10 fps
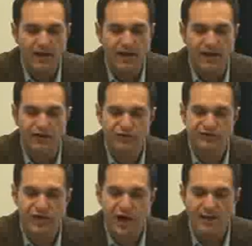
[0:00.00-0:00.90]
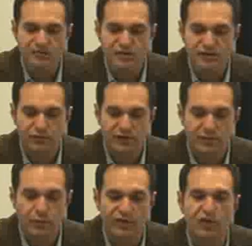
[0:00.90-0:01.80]
There's an option
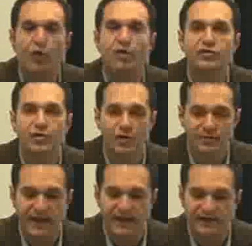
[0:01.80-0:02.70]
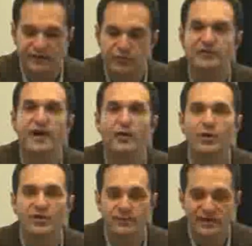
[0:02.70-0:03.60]
agreement with Gold Corp Canada, so when you've got
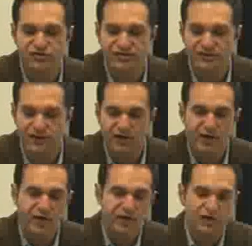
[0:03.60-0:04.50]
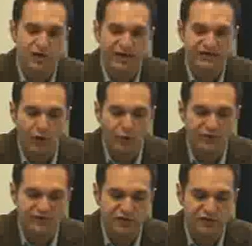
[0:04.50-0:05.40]
one of the majors in there, you know that's
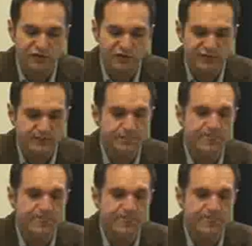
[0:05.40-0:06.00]
always good news.